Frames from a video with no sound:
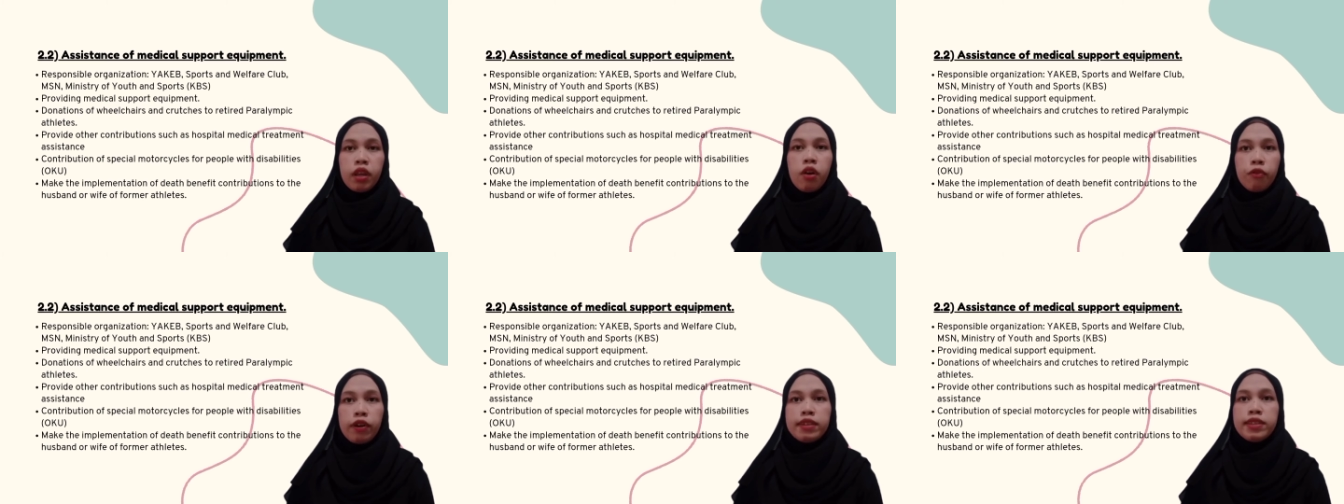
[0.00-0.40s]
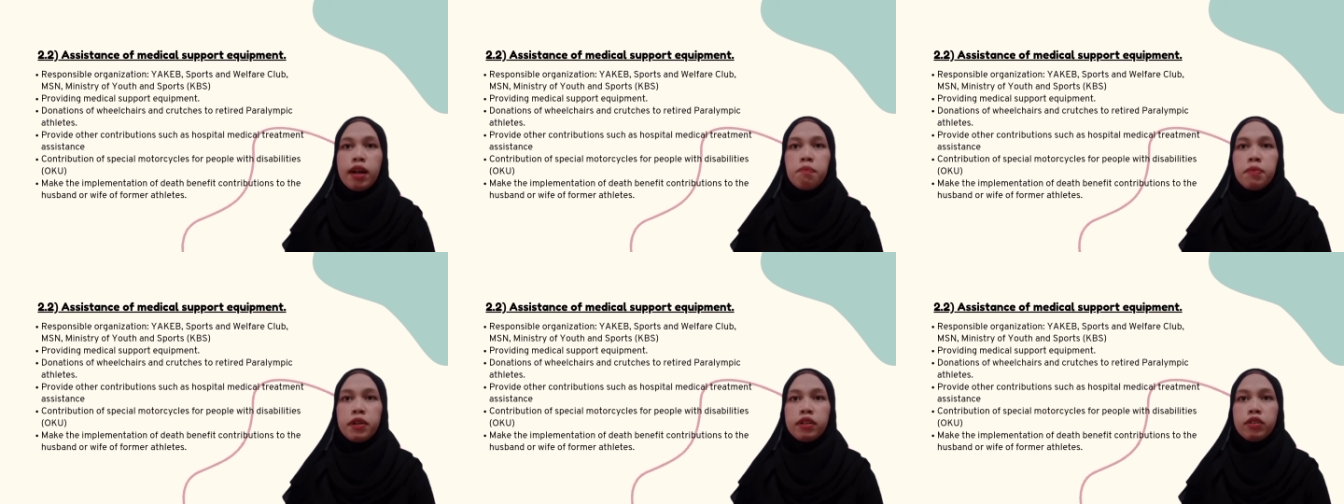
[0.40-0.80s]
For
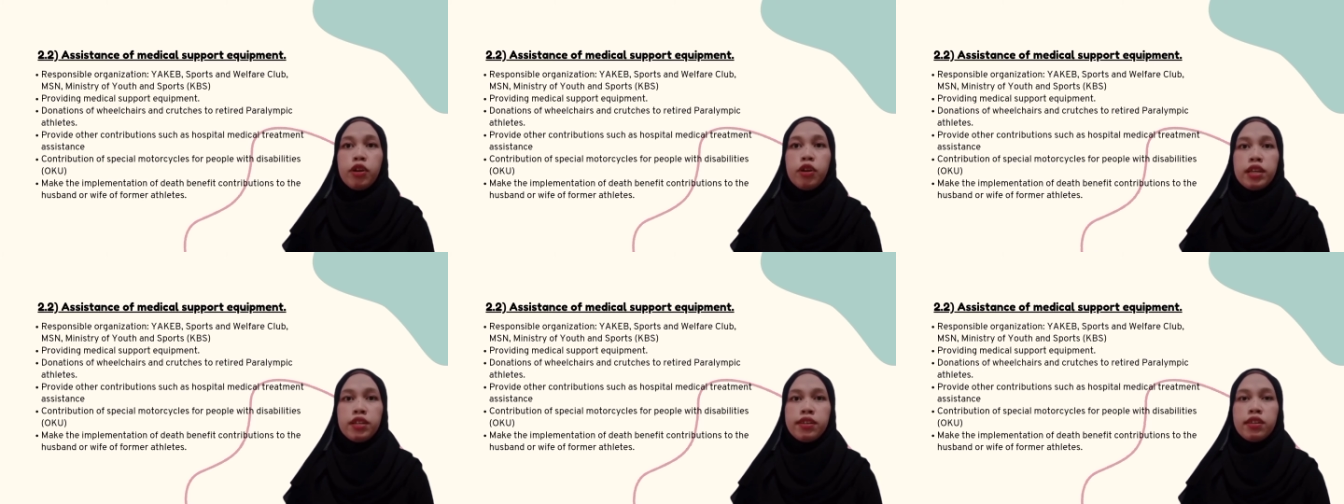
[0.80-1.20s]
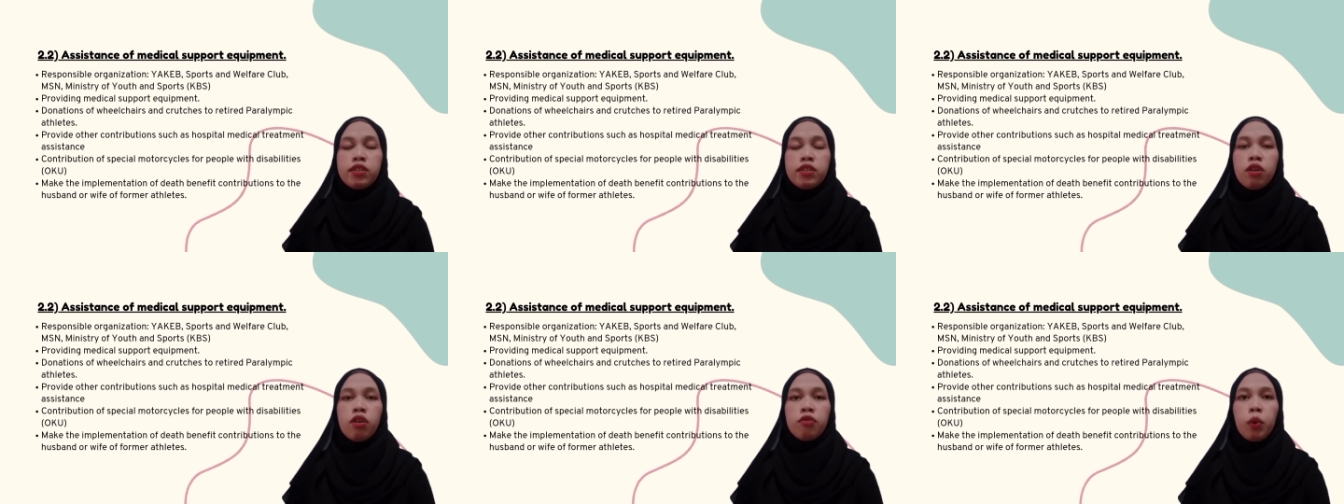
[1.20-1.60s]
example,
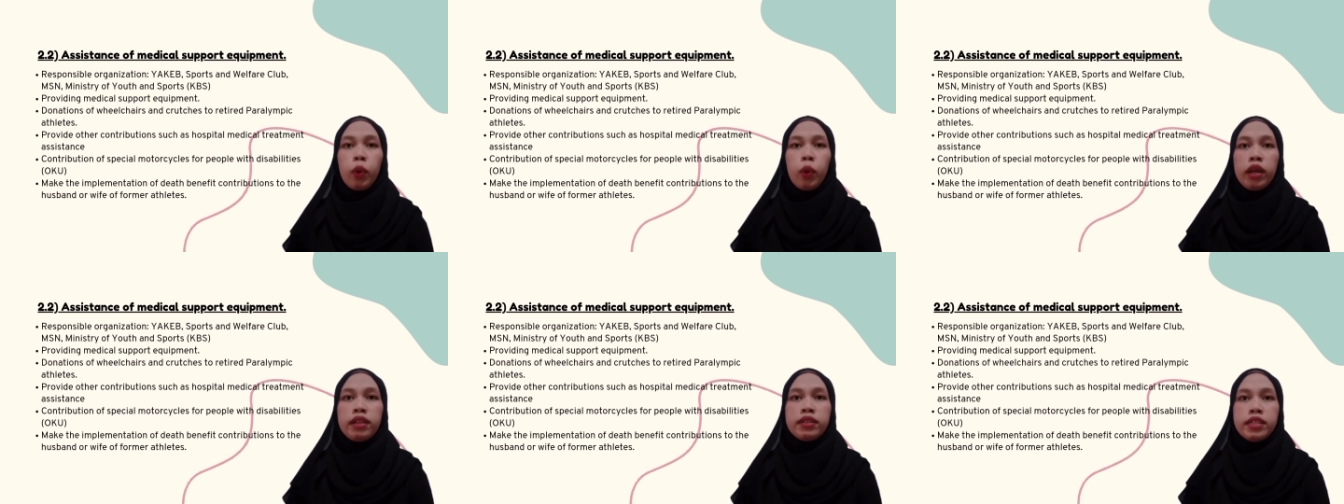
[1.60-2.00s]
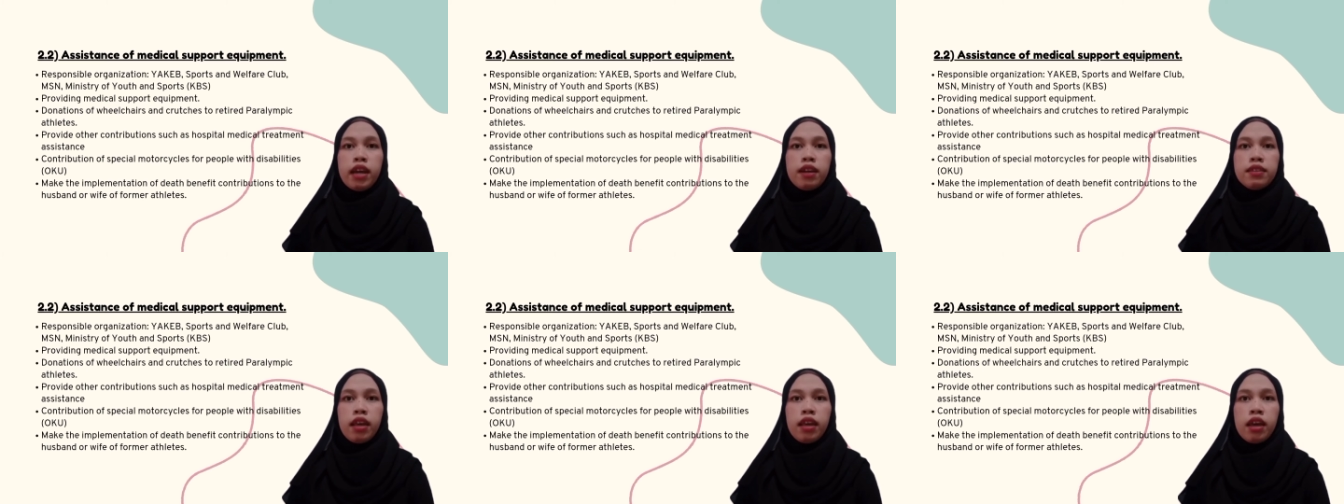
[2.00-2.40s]
donations of
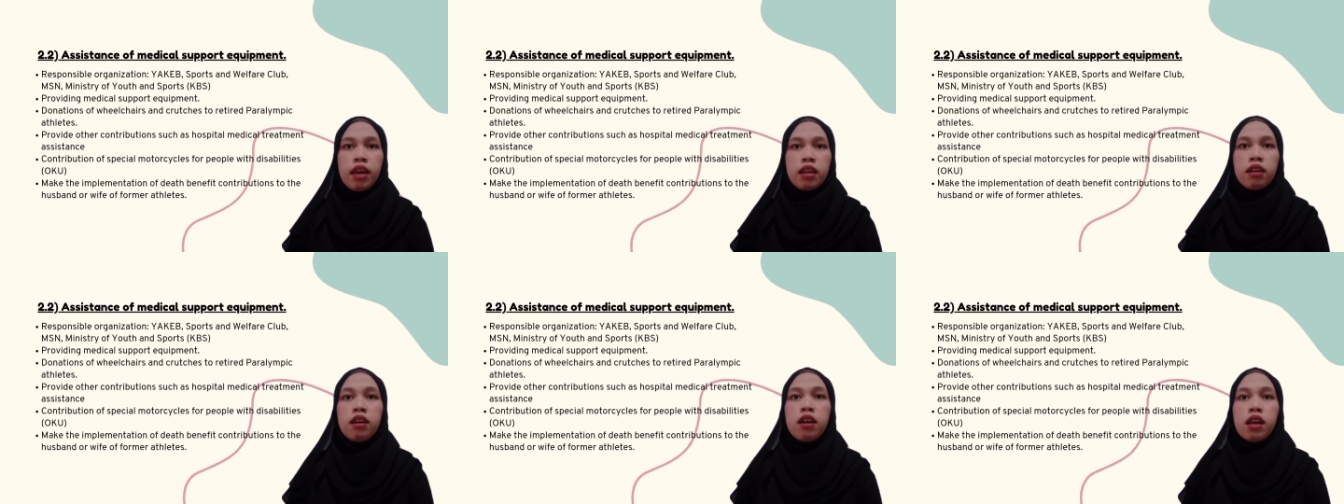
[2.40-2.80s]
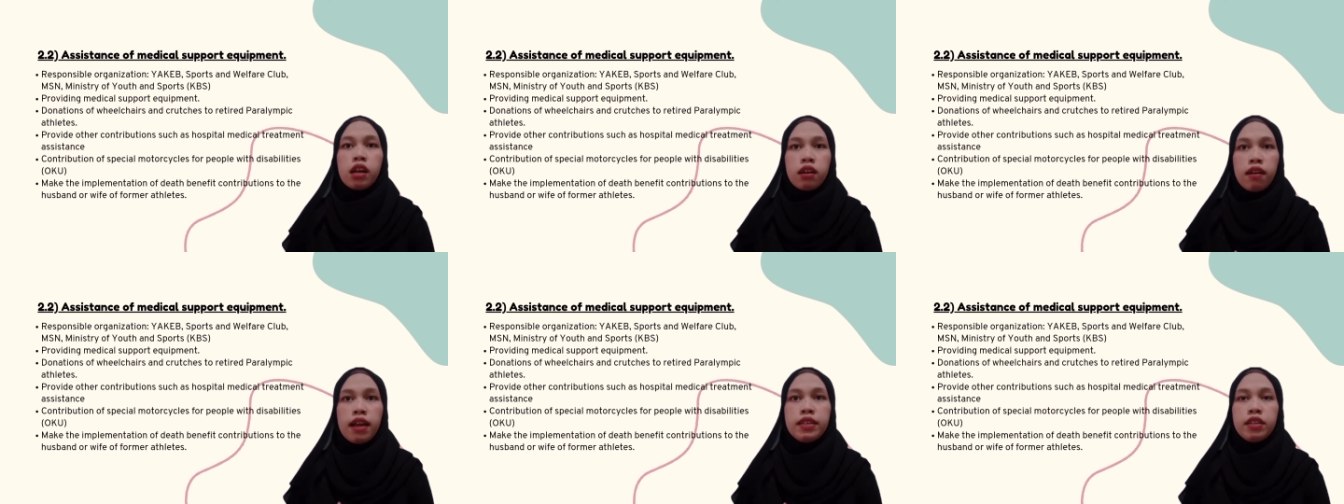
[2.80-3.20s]
wheelchairs and
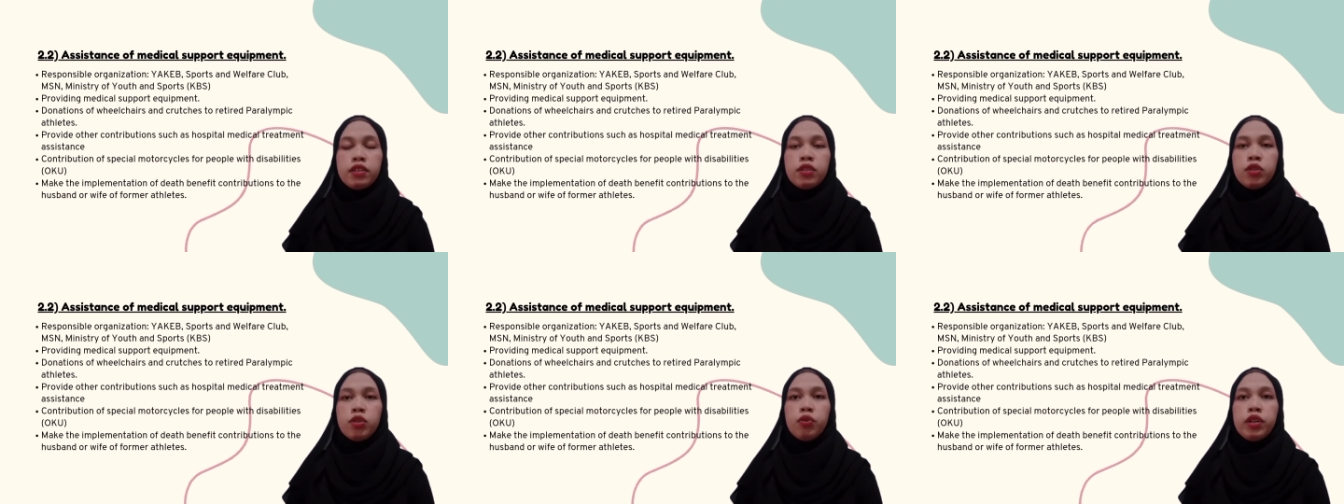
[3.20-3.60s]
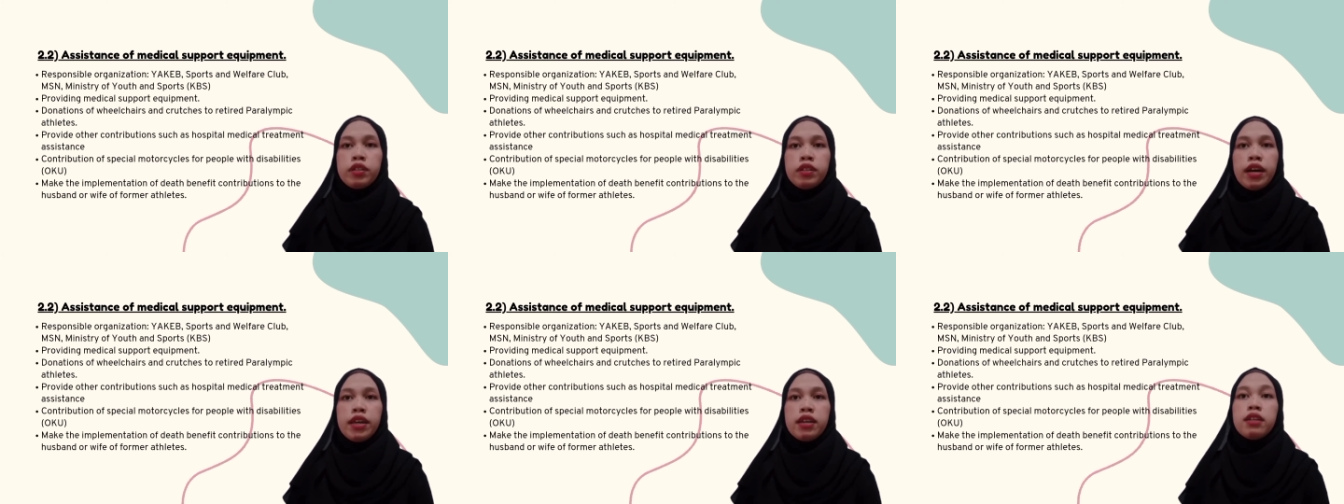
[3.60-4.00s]
crutches to
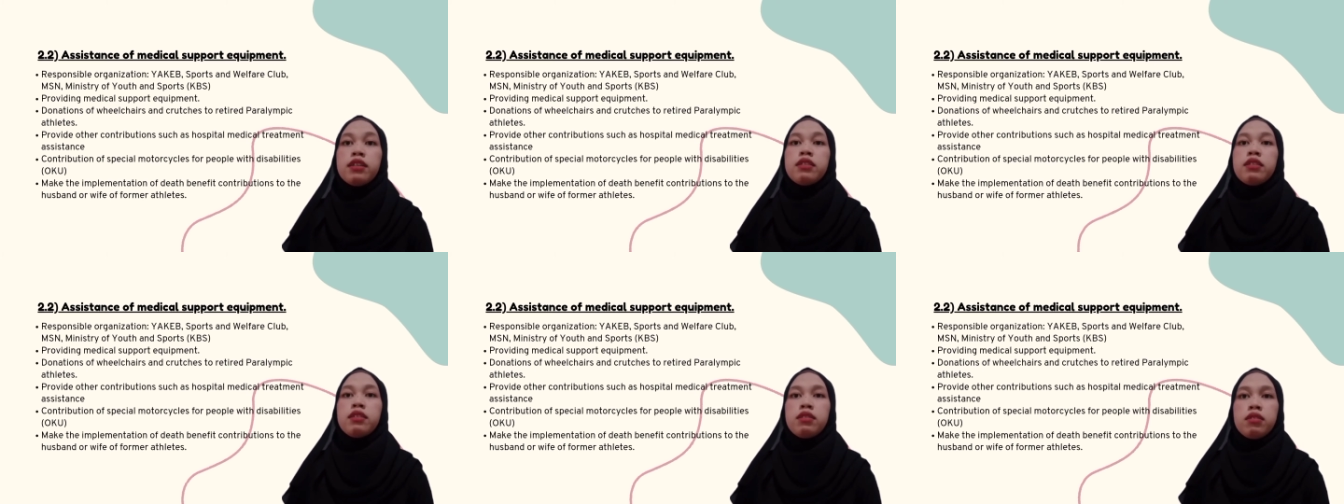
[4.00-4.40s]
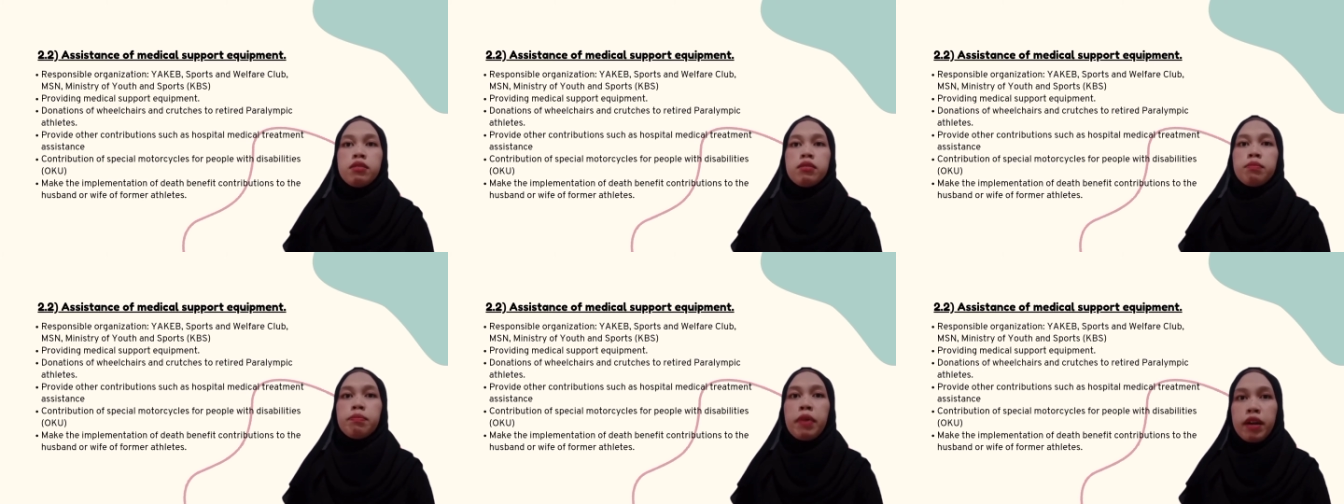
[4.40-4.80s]
retired
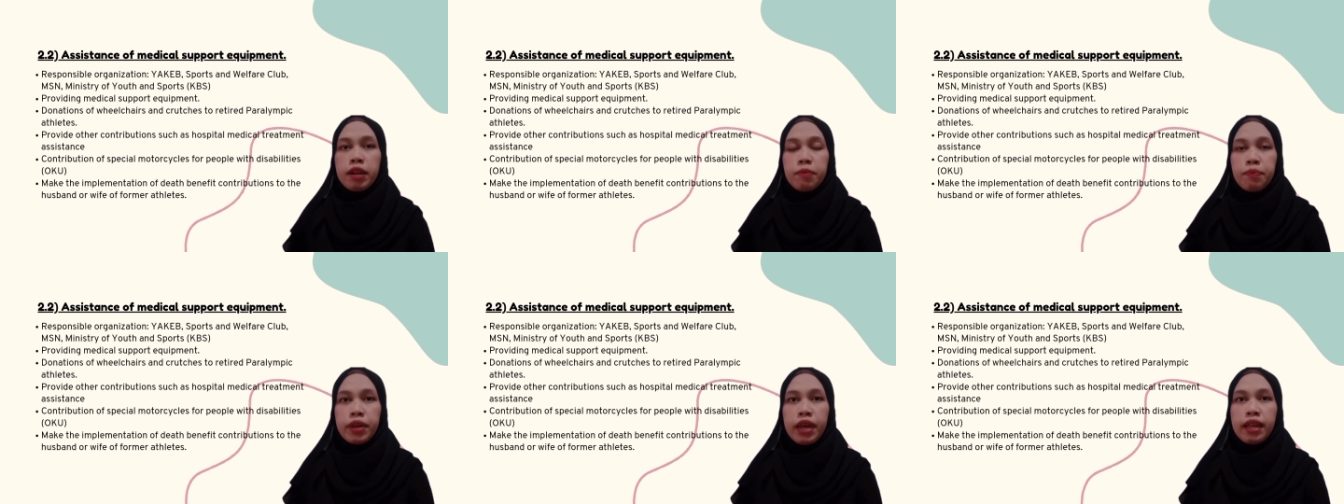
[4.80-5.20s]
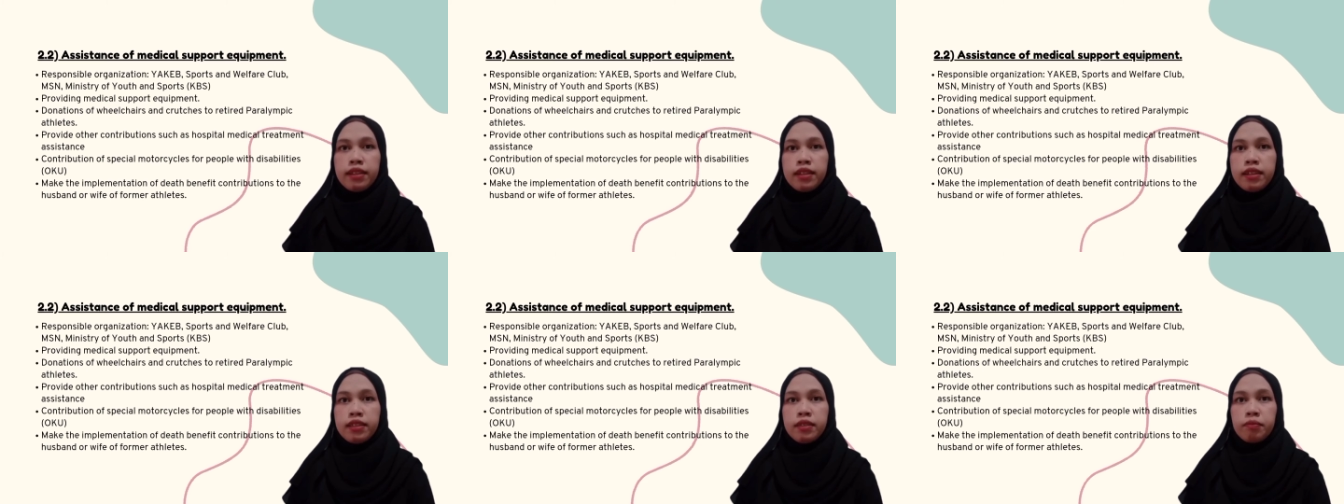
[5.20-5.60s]
Paralympic
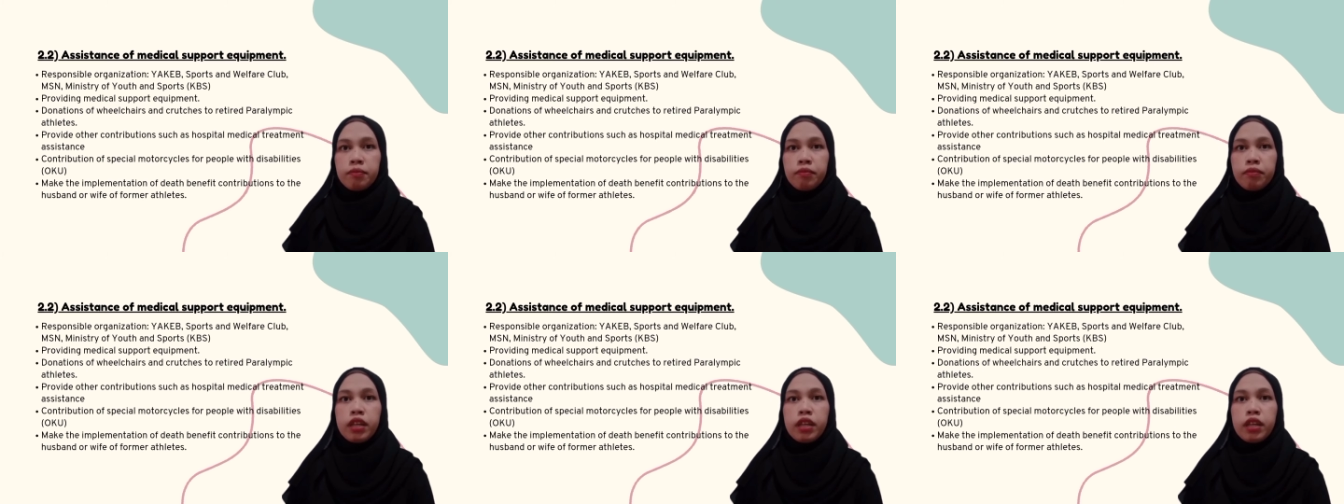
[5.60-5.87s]
athletes.